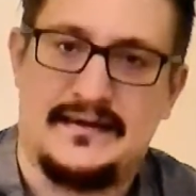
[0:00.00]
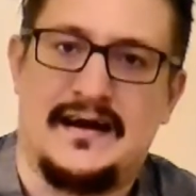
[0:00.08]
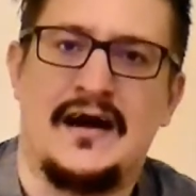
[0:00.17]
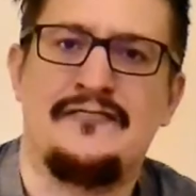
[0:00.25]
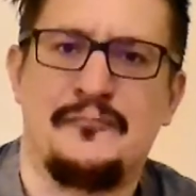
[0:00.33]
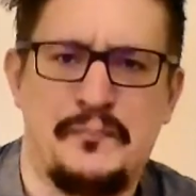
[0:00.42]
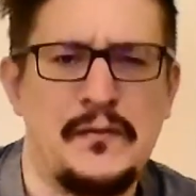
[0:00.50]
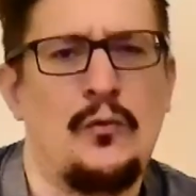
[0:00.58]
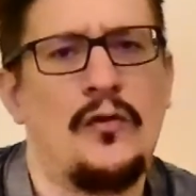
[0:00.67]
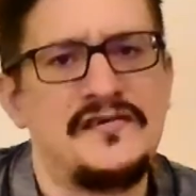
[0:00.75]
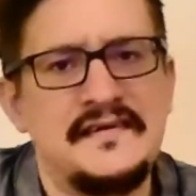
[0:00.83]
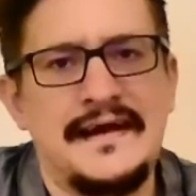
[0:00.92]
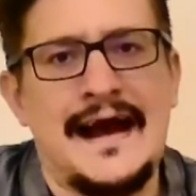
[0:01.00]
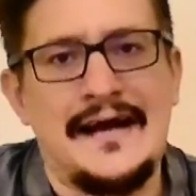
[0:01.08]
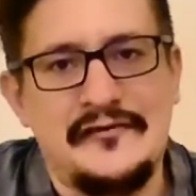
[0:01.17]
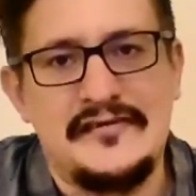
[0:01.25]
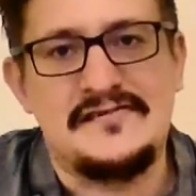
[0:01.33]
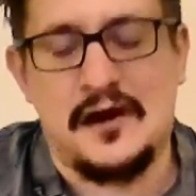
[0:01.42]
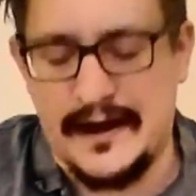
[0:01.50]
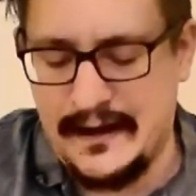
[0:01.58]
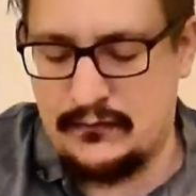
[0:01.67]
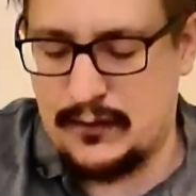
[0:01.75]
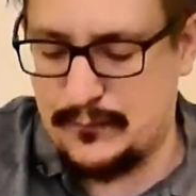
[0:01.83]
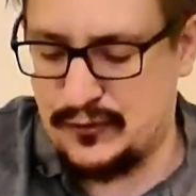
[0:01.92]
I've been wanting to have a
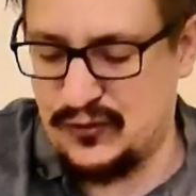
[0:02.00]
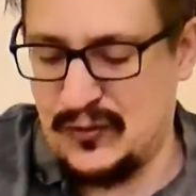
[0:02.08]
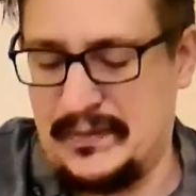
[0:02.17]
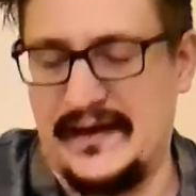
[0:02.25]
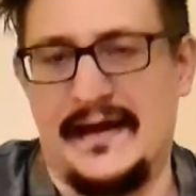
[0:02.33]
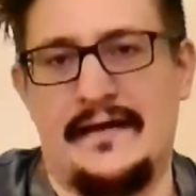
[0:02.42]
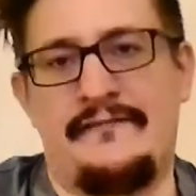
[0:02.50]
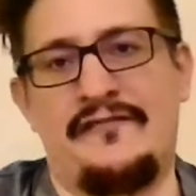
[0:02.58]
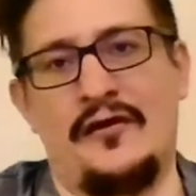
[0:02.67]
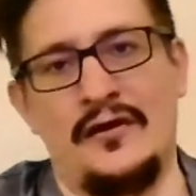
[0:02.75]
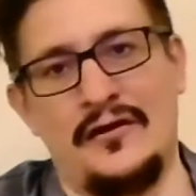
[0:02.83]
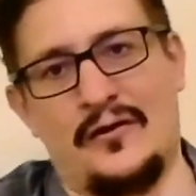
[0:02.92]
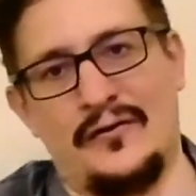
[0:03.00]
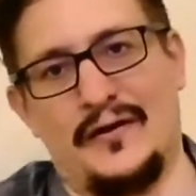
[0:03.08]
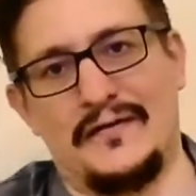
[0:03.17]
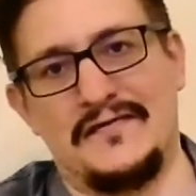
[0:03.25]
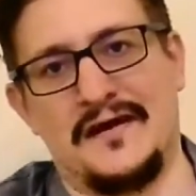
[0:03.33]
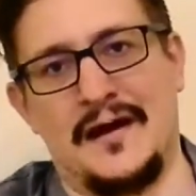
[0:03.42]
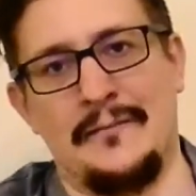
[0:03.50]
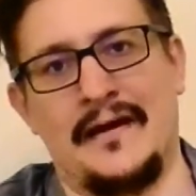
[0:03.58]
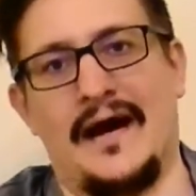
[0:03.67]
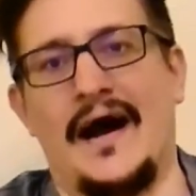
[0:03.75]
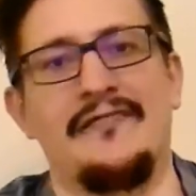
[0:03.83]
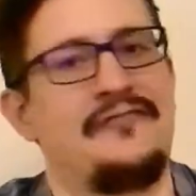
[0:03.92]
Tiny Rebel beer for a long time.
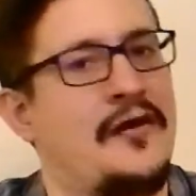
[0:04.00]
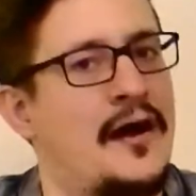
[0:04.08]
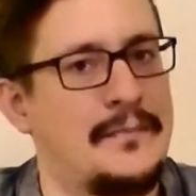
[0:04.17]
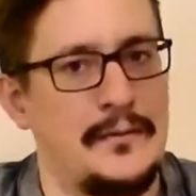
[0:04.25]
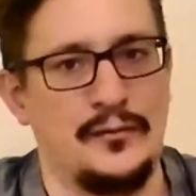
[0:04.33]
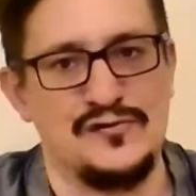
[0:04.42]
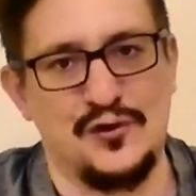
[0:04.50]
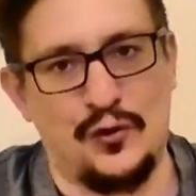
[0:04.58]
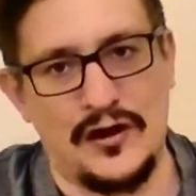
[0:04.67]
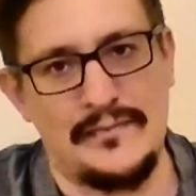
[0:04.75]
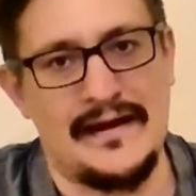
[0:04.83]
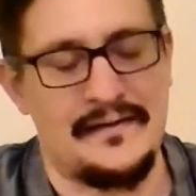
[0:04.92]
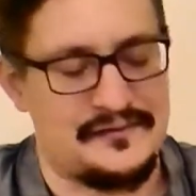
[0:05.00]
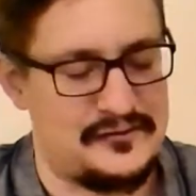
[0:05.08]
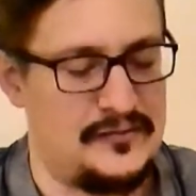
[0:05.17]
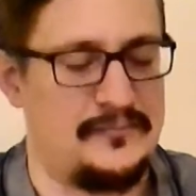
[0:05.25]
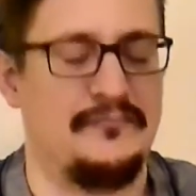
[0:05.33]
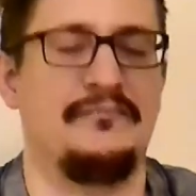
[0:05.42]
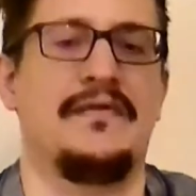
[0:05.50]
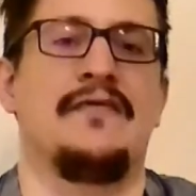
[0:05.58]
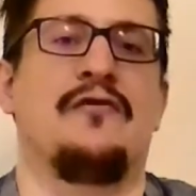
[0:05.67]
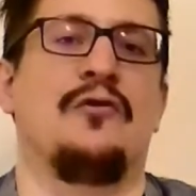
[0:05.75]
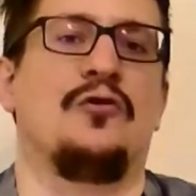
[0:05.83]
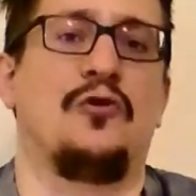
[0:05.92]
I've heard people talk about them, they've
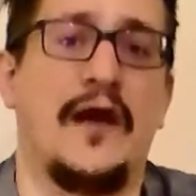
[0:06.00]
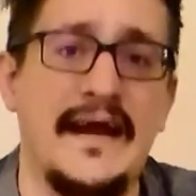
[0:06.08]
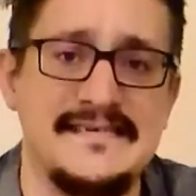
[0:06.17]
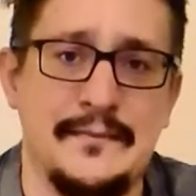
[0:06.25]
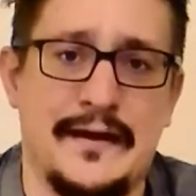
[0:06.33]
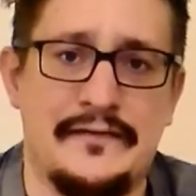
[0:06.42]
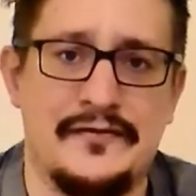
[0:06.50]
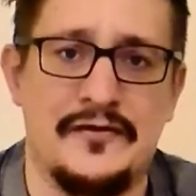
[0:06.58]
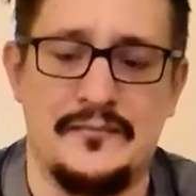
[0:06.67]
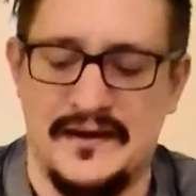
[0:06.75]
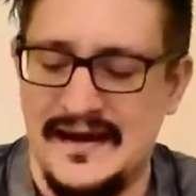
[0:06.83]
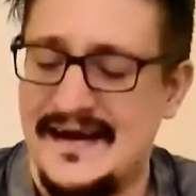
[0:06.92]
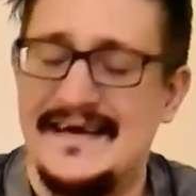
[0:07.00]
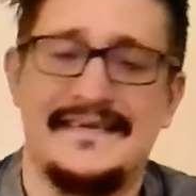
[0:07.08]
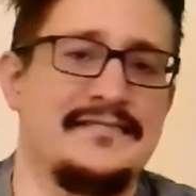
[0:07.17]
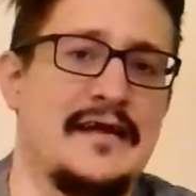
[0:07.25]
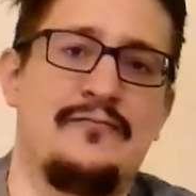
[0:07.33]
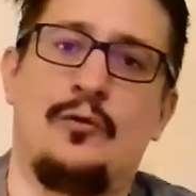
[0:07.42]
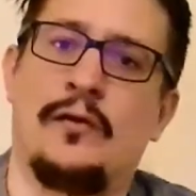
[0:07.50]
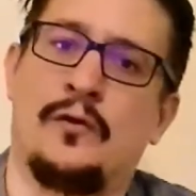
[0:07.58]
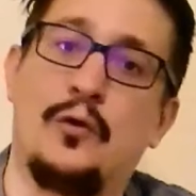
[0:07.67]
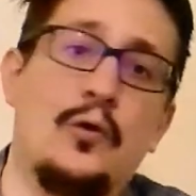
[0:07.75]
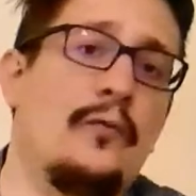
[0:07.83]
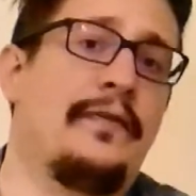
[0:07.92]
gone crazy about them, they've won
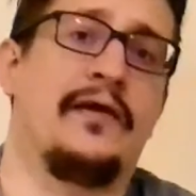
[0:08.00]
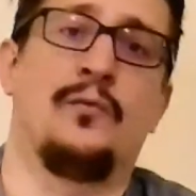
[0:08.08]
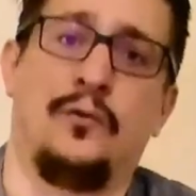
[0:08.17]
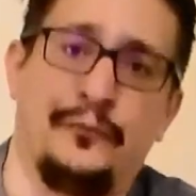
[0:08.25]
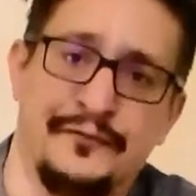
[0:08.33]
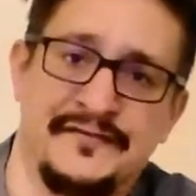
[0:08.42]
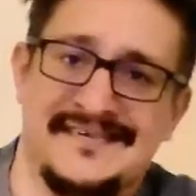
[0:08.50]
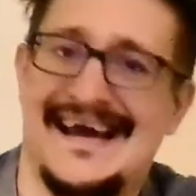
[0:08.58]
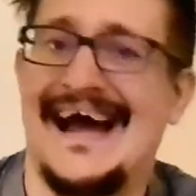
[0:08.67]
all the awards